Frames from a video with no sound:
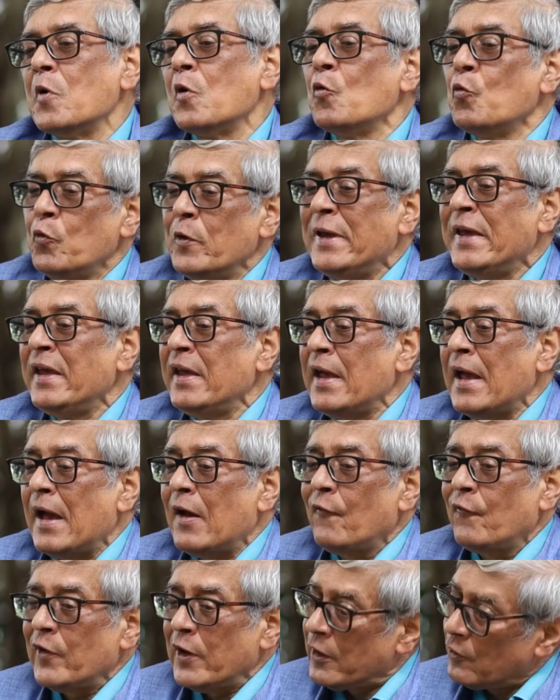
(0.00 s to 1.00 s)
we
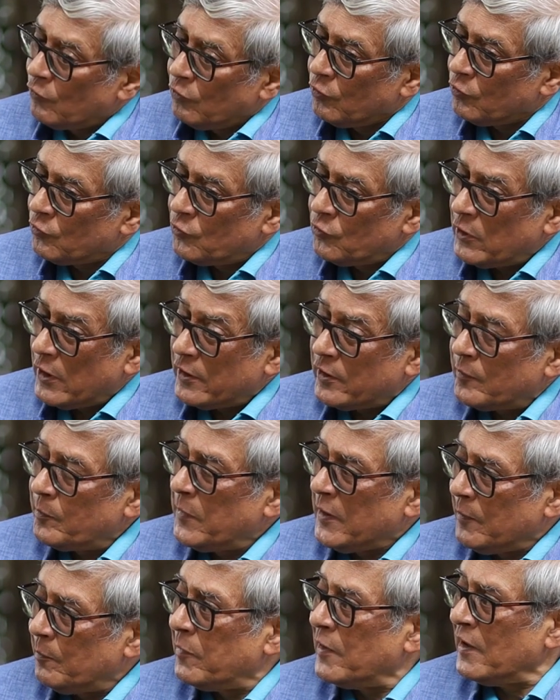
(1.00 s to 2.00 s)
have recruited
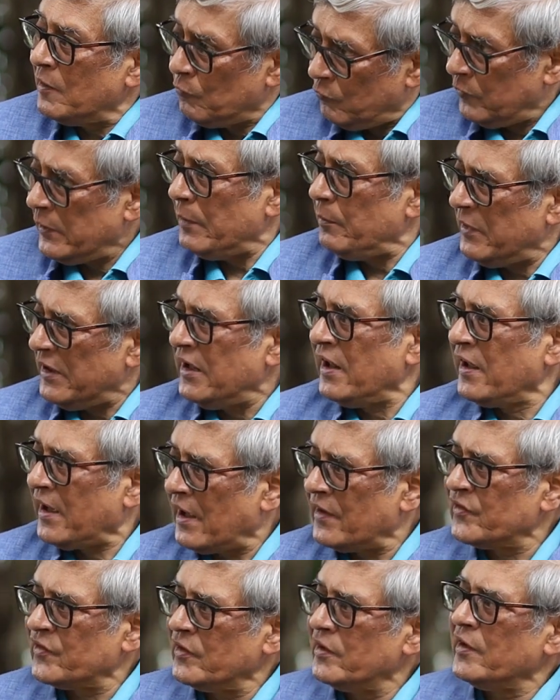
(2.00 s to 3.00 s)
people. We, meaning
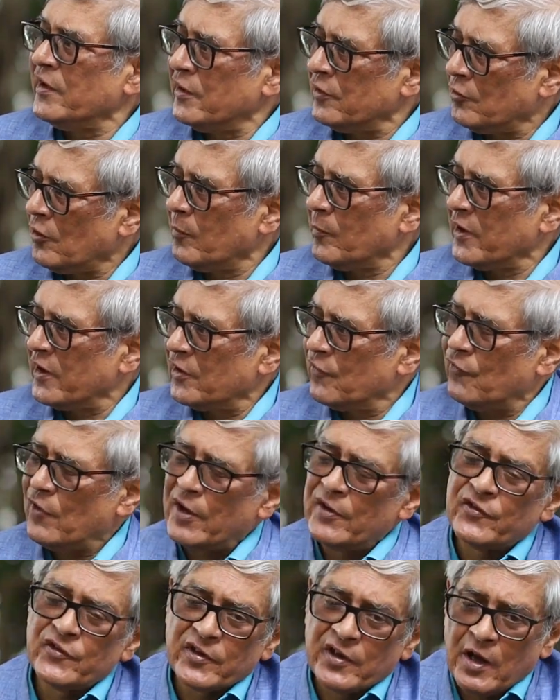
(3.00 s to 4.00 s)
as in the Economic
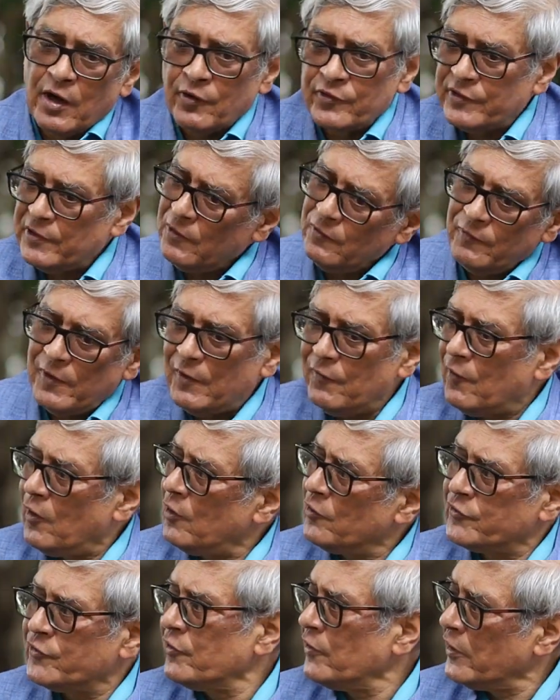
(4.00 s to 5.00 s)
Advisory Council, we've
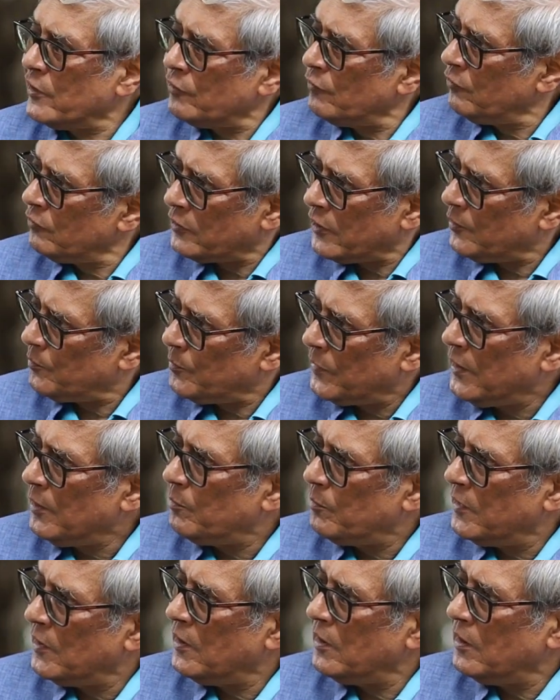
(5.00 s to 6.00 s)
also recruited
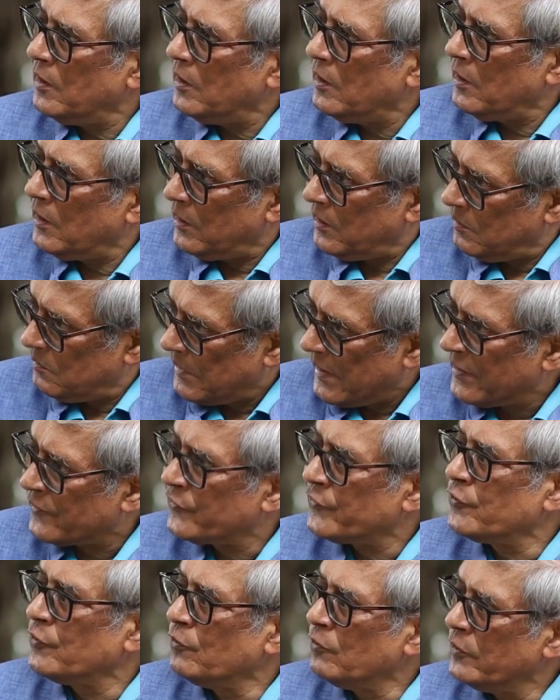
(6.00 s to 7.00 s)
people,
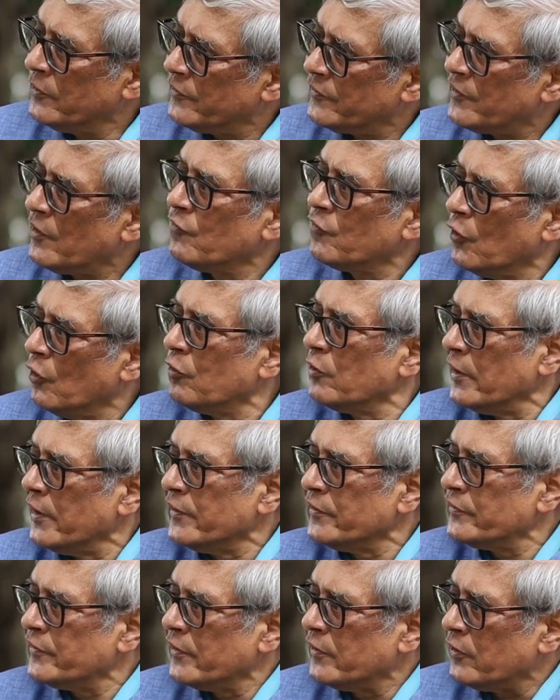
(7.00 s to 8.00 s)
ex-students of
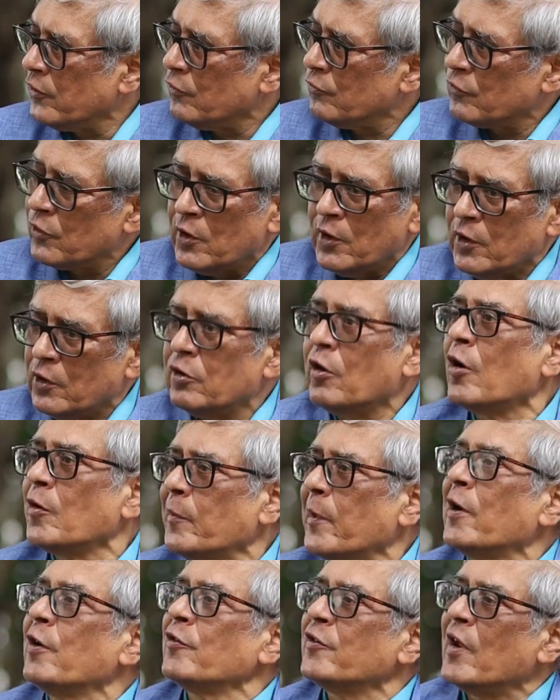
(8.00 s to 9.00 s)
Gokhale Institute.
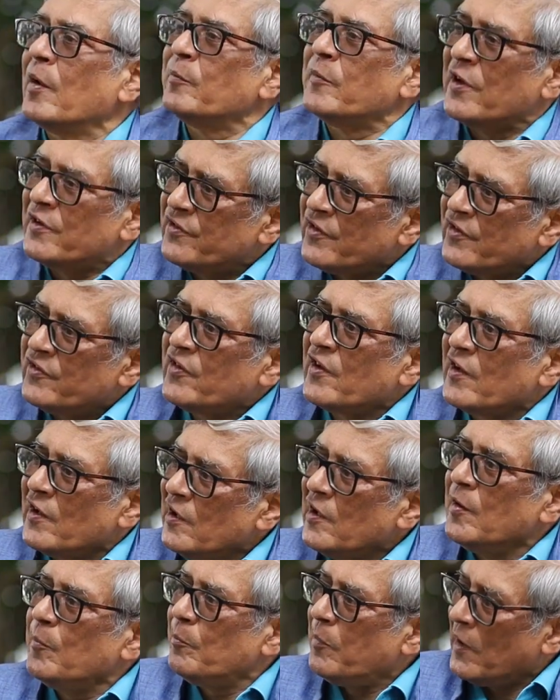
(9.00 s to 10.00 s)
Not because I'm
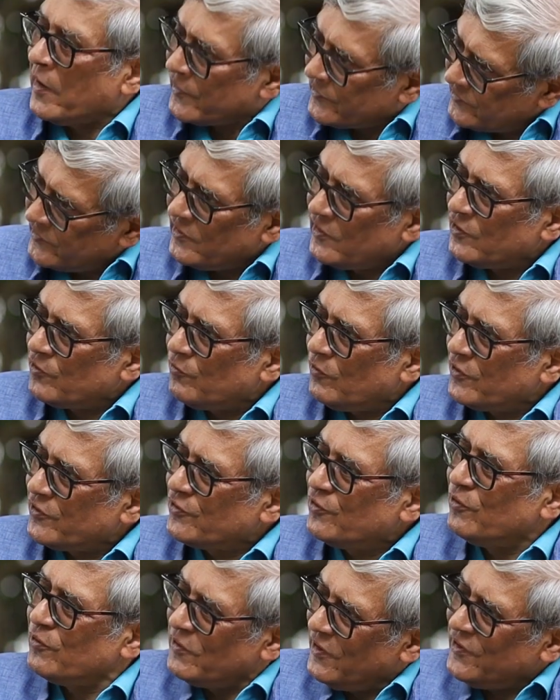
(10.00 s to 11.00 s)
necessarily partial
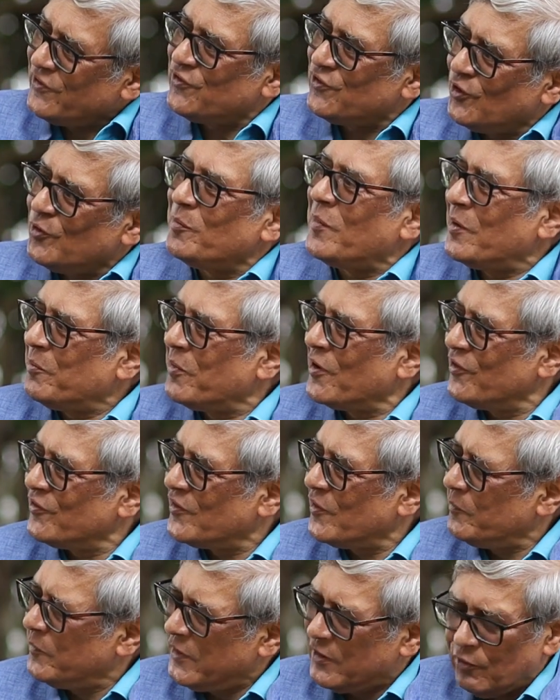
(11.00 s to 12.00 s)
towards Gokhale Institute, but
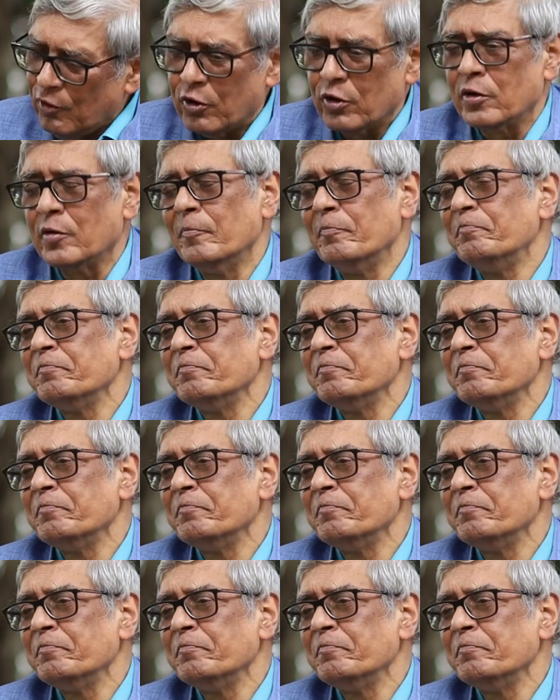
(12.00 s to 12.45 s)
because they've been good.